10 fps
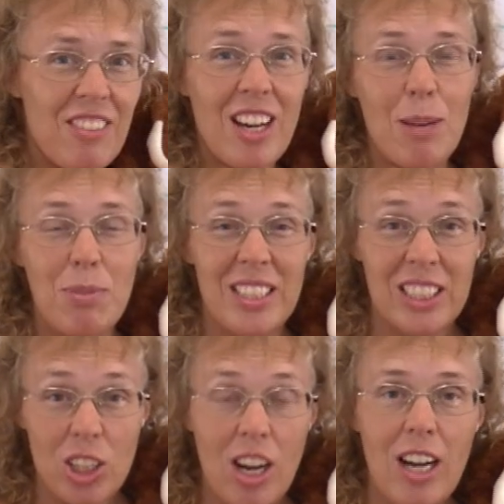ever happen
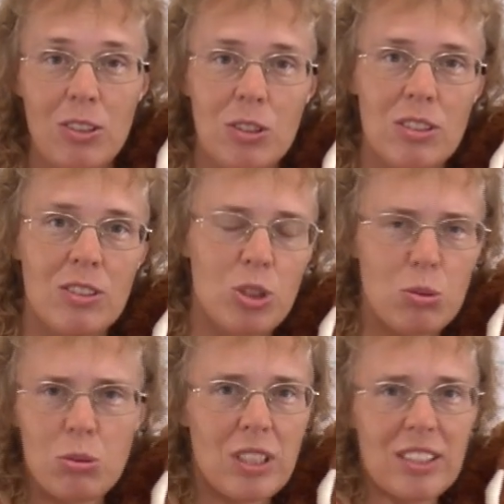in your house?
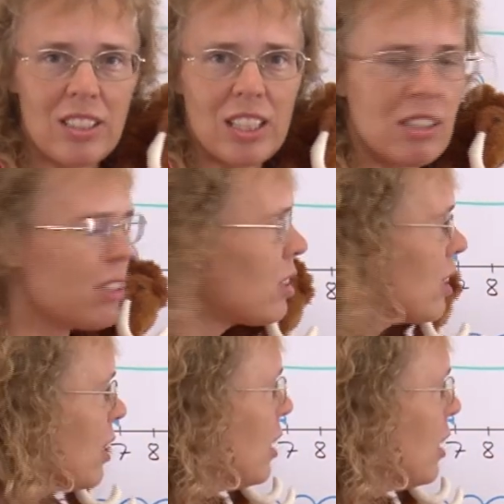Shoes are scattered.